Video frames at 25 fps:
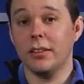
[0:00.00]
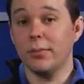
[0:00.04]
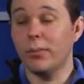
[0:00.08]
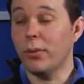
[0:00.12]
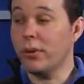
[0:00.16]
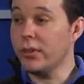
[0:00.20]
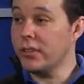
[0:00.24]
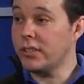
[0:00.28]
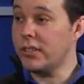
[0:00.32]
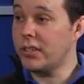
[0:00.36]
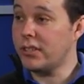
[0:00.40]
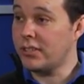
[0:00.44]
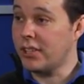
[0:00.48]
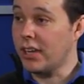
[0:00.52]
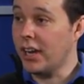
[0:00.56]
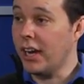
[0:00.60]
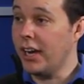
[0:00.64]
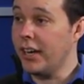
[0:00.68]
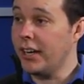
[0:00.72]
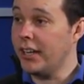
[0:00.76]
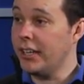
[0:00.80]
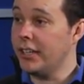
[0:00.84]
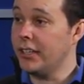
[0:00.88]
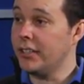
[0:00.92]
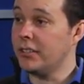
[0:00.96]
modern
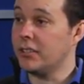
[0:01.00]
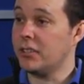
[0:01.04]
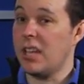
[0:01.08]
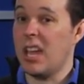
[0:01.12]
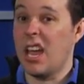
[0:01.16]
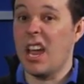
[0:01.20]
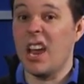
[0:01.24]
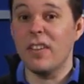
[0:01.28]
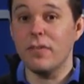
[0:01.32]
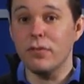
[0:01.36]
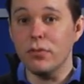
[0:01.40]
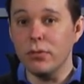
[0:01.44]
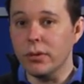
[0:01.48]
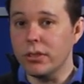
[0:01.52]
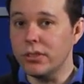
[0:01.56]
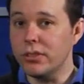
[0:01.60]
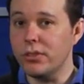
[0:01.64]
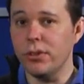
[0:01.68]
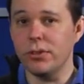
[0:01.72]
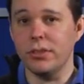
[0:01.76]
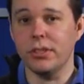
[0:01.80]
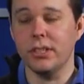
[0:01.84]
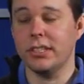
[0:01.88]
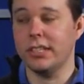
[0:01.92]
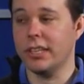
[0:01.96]
society, is everyone's
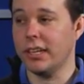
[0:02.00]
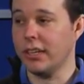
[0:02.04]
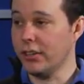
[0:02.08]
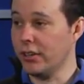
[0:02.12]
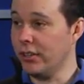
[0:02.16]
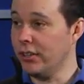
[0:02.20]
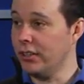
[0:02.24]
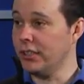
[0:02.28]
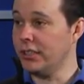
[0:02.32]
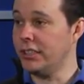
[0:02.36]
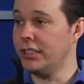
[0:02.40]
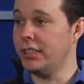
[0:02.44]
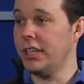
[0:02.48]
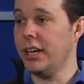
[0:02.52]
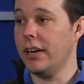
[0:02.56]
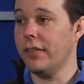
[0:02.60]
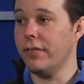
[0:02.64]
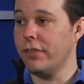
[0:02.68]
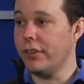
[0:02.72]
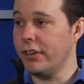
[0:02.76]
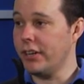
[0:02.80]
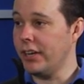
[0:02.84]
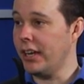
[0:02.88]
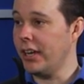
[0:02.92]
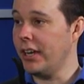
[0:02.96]
using technology
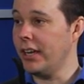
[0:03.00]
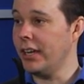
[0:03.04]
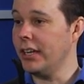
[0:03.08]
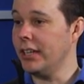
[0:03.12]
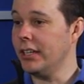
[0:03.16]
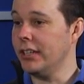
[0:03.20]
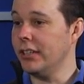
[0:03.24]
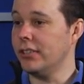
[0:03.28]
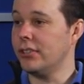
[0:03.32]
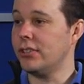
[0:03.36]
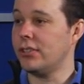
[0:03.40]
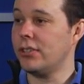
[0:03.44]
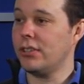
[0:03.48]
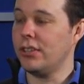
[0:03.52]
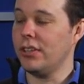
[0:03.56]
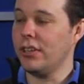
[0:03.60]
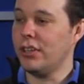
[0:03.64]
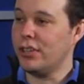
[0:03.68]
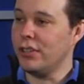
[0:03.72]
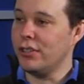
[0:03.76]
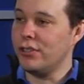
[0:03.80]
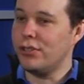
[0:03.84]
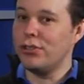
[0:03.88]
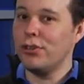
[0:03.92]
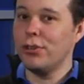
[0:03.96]
every day. It's the
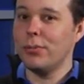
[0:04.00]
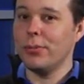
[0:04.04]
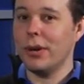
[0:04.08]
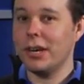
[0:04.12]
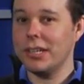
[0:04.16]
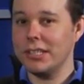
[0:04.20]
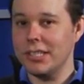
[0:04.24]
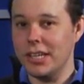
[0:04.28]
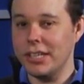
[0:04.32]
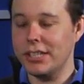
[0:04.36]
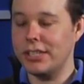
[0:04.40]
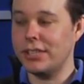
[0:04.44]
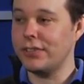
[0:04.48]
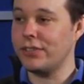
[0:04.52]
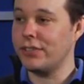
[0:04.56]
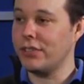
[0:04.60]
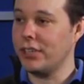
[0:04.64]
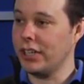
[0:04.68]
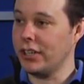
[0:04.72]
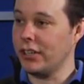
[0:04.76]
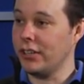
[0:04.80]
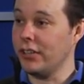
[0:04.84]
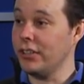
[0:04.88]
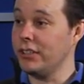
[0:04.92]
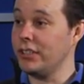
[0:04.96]
consumerization of
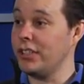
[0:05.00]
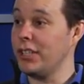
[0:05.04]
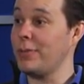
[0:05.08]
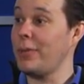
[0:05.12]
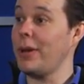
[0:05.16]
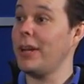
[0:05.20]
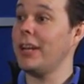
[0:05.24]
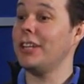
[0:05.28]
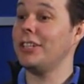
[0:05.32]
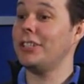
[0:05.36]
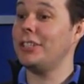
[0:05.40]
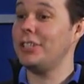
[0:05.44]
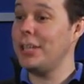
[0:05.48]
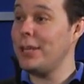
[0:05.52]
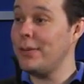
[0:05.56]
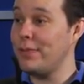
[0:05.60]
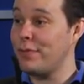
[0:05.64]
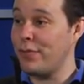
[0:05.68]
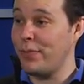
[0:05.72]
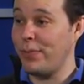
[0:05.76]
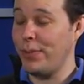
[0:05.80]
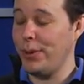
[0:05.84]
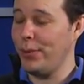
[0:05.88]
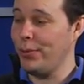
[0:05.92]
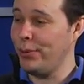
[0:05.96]
technology has made it cheap
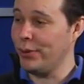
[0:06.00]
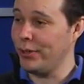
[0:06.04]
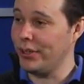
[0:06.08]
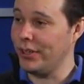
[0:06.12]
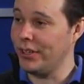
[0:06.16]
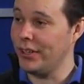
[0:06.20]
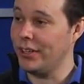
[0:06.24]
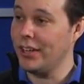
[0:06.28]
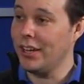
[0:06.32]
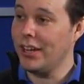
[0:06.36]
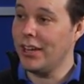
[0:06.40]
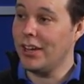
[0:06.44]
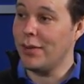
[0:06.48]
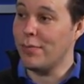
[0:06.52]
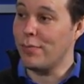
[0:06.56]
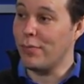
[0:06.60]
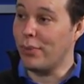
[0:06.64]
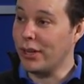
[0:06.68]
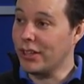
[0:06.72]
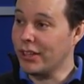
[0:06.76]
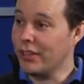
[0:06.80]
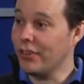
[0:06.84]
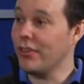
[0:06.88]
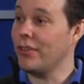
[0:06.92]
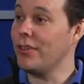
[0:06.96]
for people to
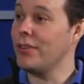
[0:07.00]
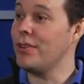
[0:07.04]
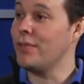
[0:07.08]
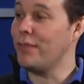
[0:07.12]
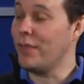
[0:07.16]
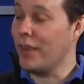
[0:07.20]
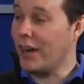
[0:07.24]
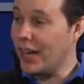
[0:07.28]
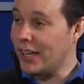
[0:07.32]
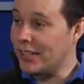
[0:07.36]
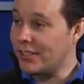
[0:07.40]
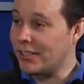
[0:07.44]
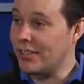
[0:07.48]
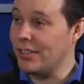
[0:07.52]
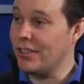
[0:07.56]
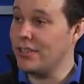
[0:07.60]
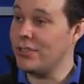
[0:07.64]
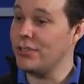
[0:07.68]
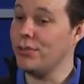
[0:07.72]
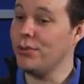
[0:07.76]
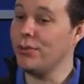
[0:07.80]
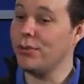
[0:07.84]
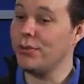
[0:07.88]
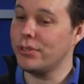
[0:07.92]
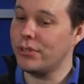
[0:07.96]
bring their own
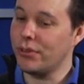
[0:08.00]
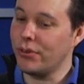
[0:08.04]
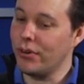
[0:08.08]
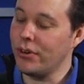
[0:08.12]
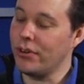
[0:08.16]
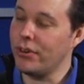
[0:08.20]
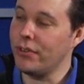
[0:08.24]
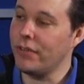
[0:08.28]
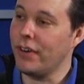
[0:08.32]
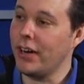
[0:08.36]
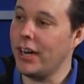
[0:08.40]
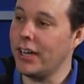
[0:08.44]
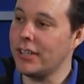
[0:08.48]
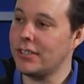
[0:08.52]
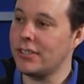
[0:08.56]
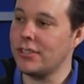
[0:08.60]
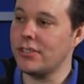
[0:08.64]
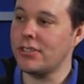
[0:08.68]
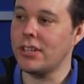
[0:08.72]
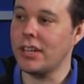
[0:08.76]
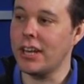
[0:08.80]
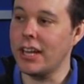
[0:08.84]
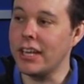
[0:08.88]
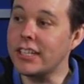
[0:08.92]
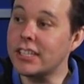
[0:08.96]
devices, use their own
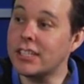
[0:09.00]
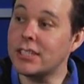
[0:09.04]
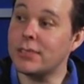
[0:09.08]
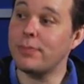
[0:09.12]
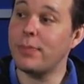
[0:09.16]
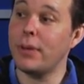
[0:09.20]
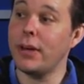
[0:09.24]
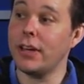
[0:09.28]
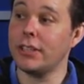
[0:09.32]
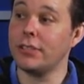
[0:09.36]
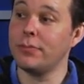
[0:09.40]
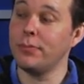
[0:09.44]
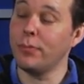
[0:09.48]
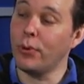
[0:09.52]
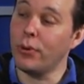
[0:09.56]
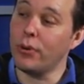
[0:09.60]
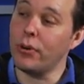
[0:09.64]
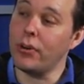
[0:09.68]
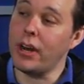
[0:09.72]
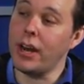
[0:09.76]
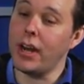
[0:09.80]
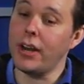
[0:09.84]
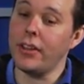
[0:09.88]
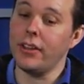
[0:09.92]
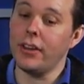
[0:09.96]
devices, and expect
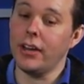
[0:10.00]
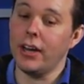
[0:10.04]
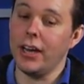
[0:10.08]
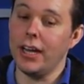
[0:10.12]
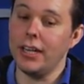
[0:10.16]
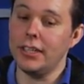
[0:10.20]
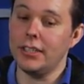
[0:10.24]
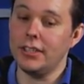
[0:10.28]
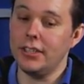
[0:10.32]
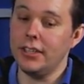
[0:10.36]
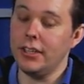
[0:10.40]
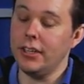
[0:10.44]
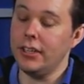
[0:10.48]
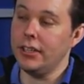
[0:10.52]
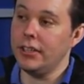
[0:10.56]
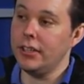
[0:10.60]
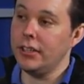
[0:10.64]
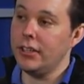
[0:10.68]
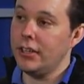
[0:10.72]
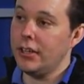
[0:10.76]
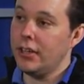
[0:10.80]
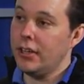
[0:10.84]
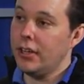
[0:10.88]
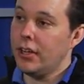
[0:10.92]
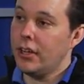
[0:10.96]
more out of their IT.
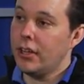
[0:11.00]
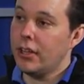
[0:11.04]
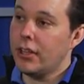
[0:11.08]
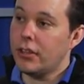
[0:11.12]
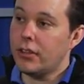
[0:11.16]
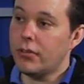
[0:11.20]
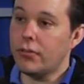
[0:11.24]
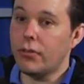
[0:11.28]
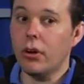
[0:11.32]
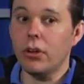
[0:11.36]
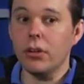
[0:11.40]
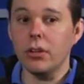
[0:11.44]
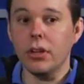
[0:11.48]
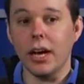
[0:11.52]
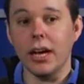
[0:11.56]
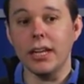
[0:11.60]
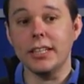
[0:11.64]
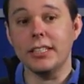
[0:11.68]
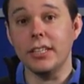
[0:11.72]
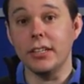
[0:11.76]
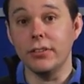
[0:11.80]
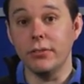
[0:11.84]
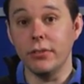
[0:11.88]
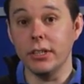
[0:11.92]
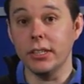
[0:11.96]
the role of
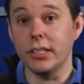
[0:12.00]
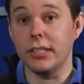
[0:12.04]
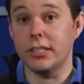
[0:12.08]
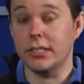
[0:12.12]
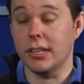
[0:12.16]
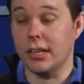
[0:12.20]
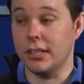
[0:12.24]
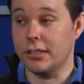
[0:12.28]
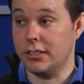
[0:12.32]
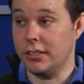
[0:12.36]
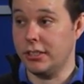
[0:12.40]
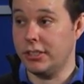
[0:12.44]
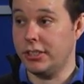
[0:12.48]
IT really starts to